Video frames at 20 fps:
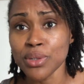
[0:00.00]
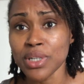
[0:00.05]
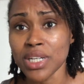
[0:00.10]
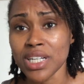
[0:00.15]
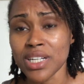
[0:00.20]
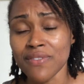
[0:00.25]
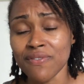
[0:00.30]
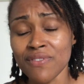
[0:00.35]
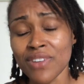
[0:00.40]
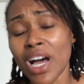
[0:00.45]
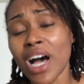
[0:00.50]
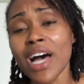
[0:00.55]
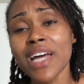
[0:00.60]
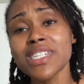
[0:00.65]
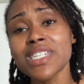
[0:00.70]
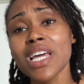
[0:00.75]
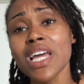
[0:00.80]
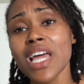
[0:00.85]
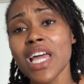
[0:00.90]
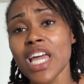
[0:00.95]
And if not,
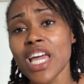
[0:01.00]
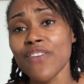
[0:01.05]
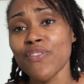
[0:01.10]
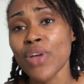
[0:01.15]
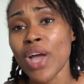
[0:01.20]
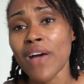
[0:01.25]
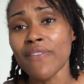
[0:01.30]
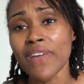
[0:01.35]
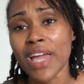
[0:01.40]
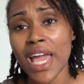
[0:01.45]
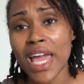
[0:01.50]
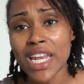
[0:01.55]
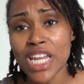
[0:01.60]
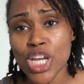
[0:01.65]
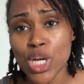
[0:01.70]
if you have any